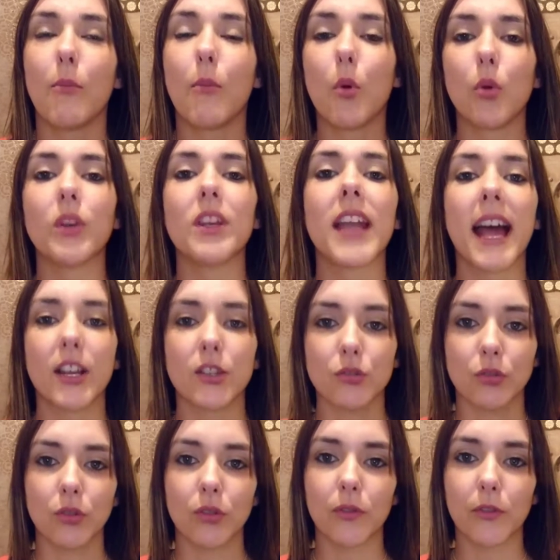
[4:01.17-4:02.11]
more
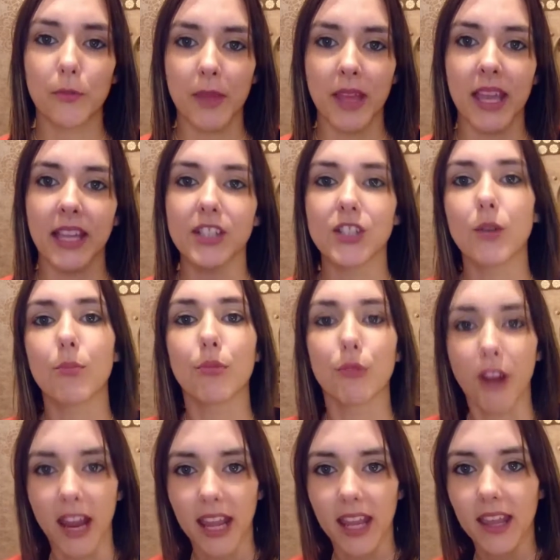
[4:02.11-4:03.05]
natural for me to
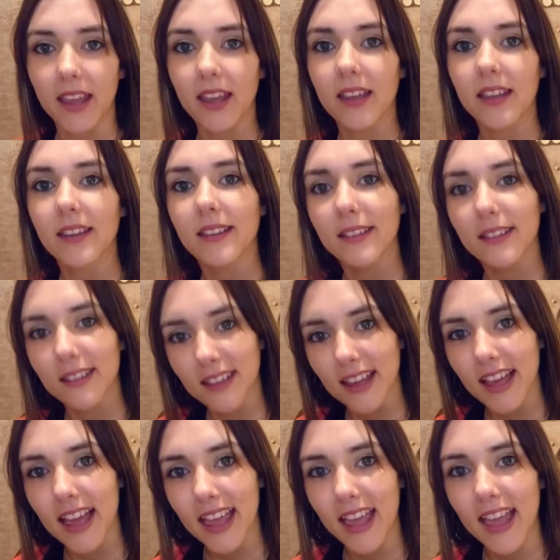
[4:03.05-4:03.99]
break
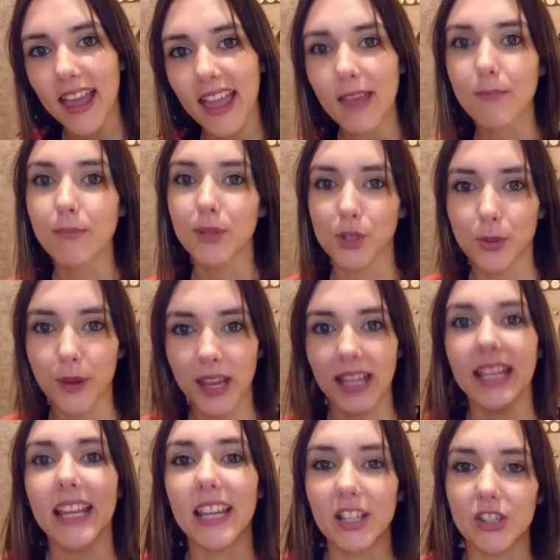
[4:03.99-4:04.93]
in
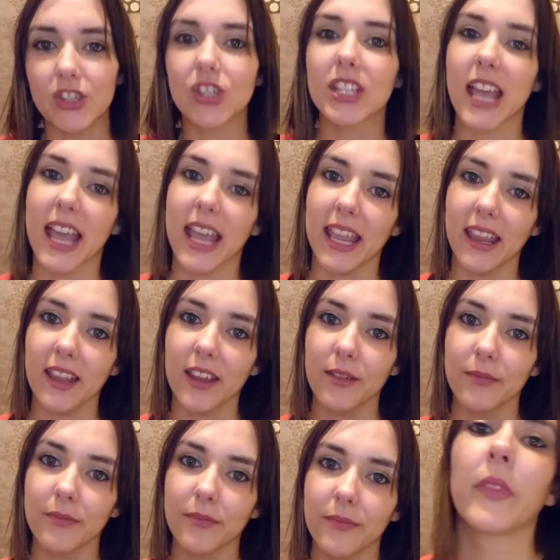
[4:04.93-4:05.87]
between each take.
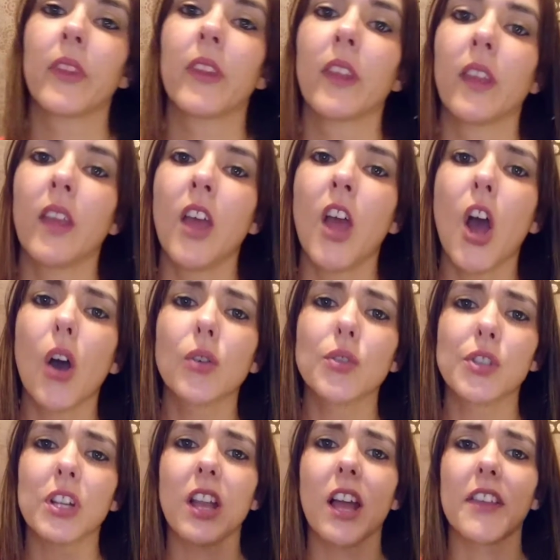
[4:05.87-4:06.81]

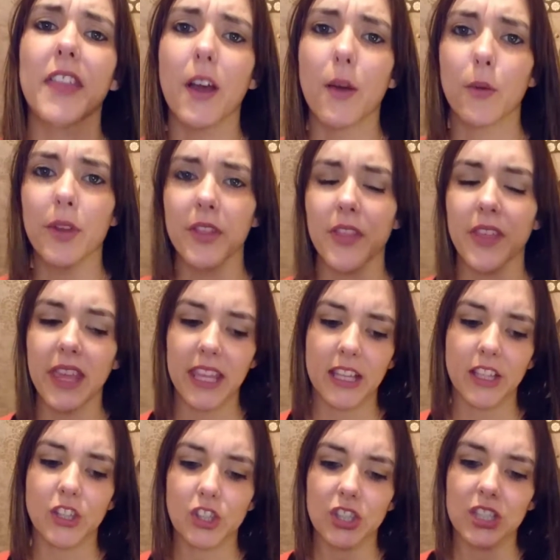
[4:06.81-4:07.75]
Also like that with
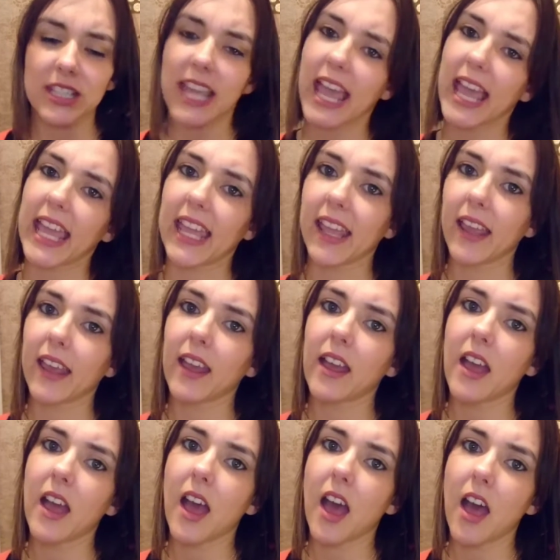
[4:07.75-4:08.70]
each
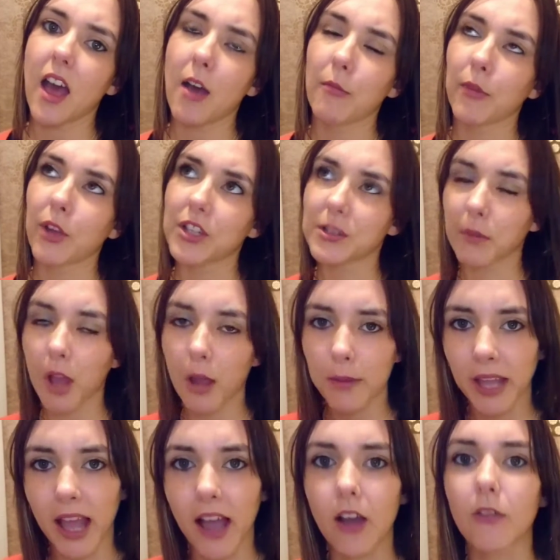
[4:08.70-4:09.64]
take, because I'm
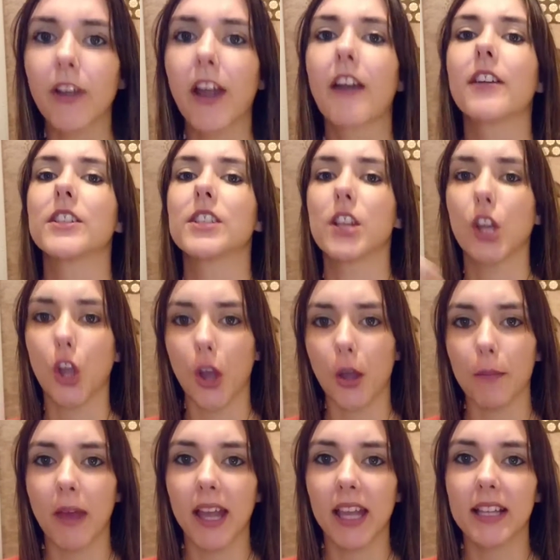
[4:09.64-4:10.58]
coming out of character and
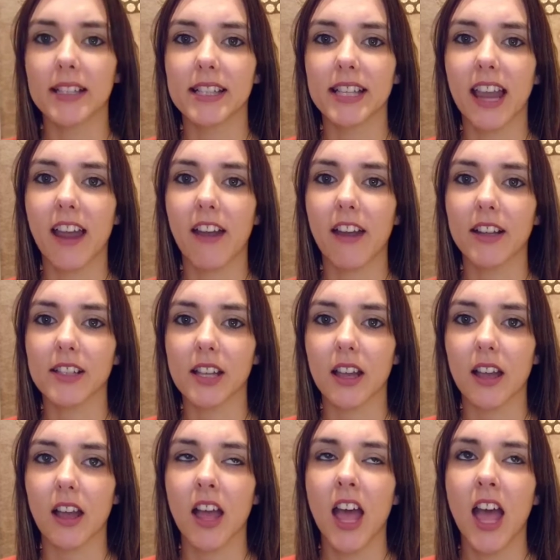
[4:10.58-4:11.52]
going back into
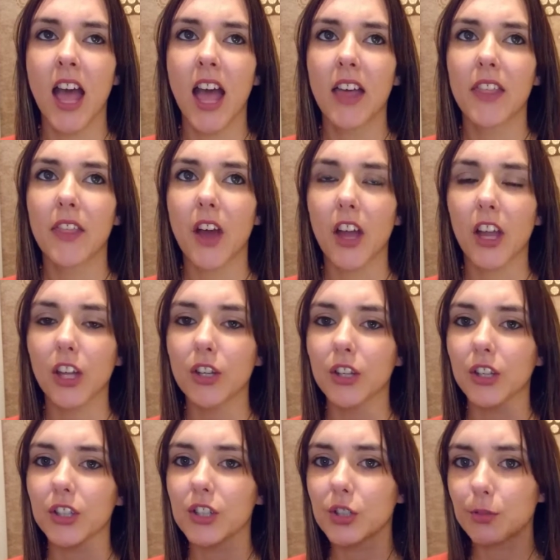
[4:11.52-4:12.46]
character, that I
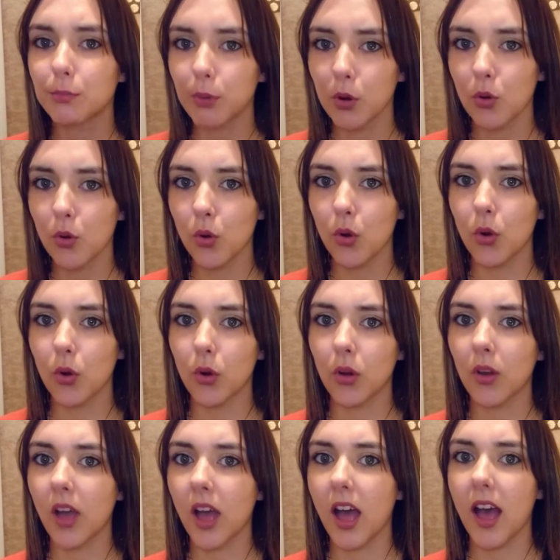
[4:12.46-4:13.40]
can
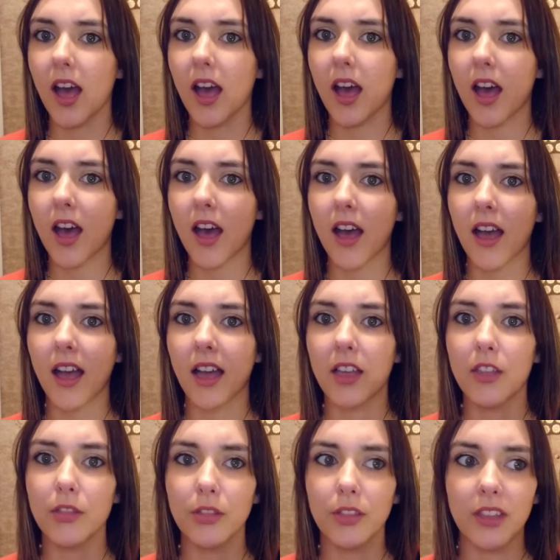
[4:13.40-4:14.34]
explore
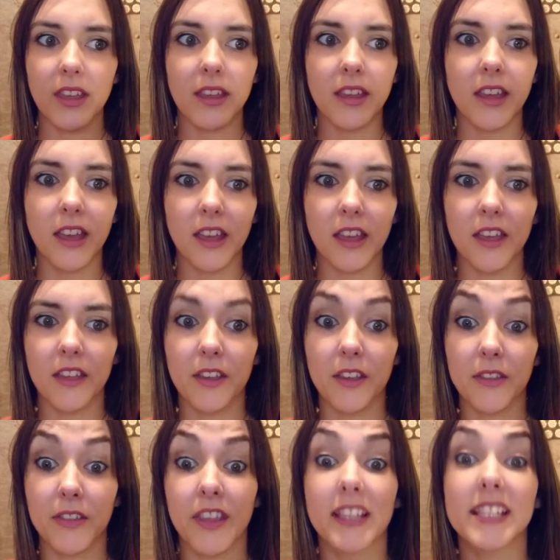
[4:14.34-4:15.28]

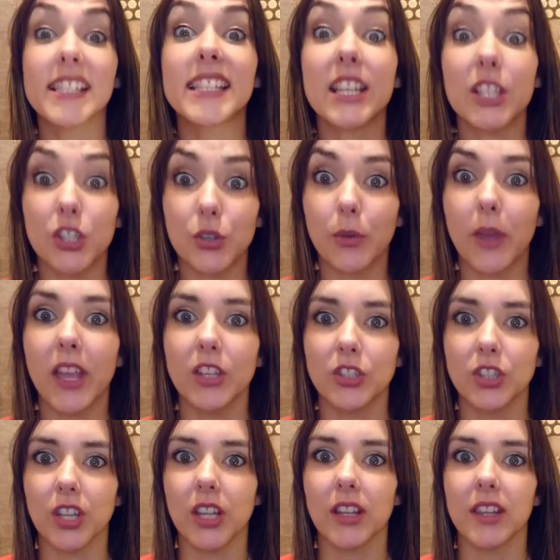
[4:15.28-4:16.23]
the
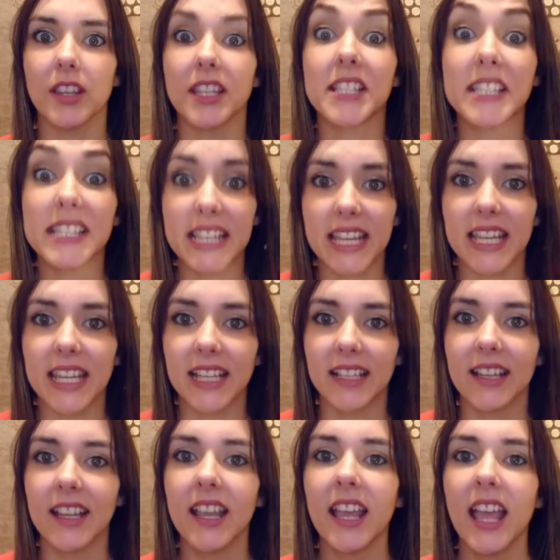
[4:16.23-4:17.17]
situation, the
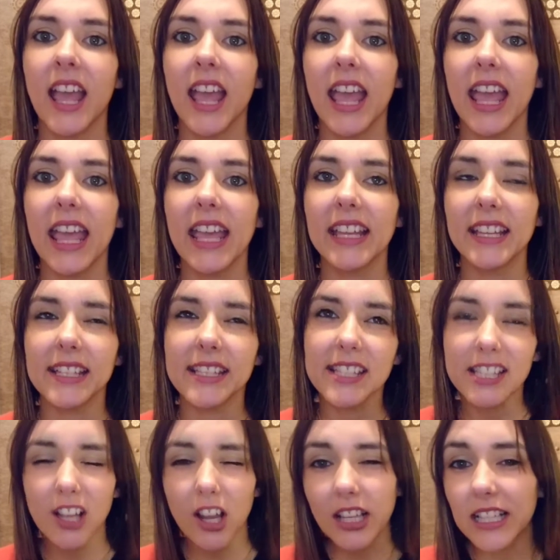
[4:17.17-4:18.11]
scene, in a
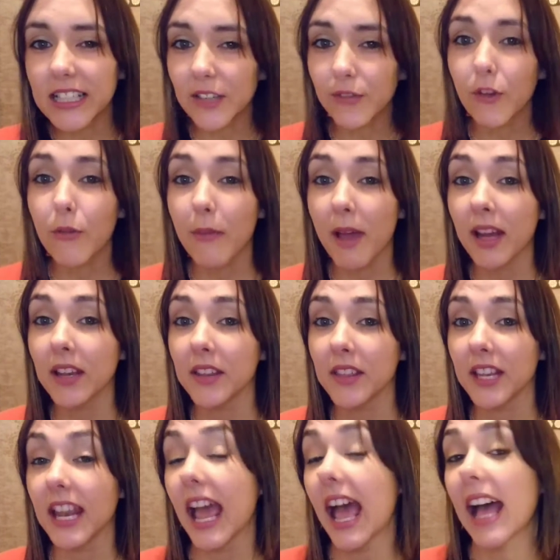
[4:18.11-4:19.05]
slightly different manner
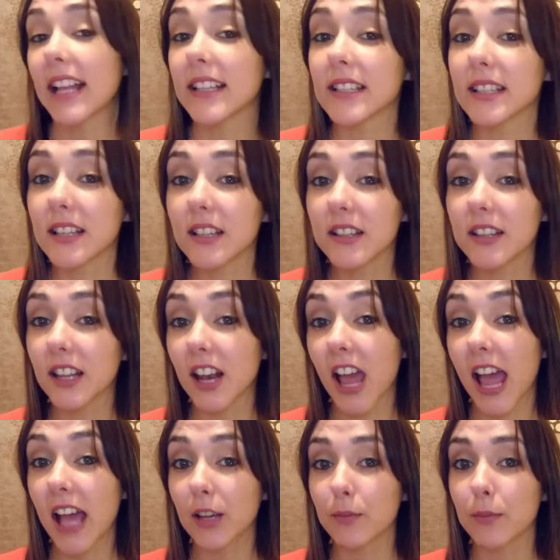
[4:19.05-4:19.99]
than
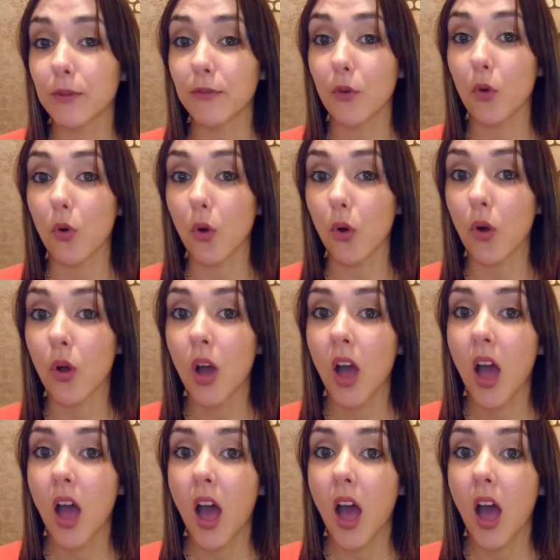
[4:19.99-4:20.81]
I had before,